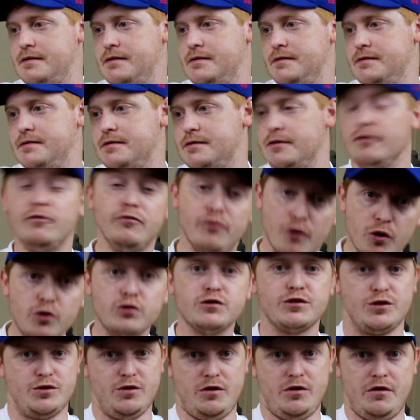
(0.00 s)
So
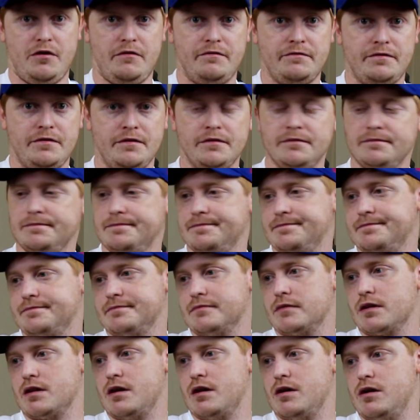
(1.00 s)
first off,
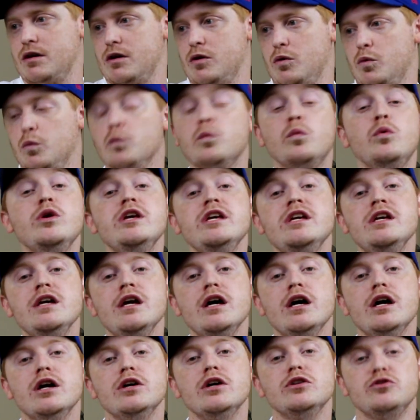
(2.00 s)
we
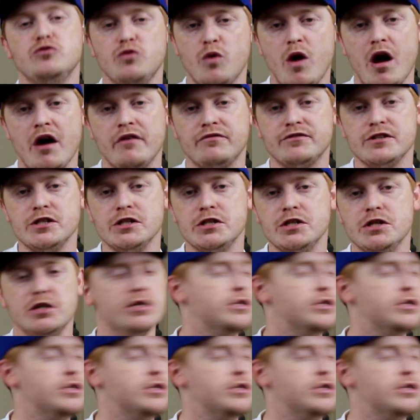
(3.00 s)
drafted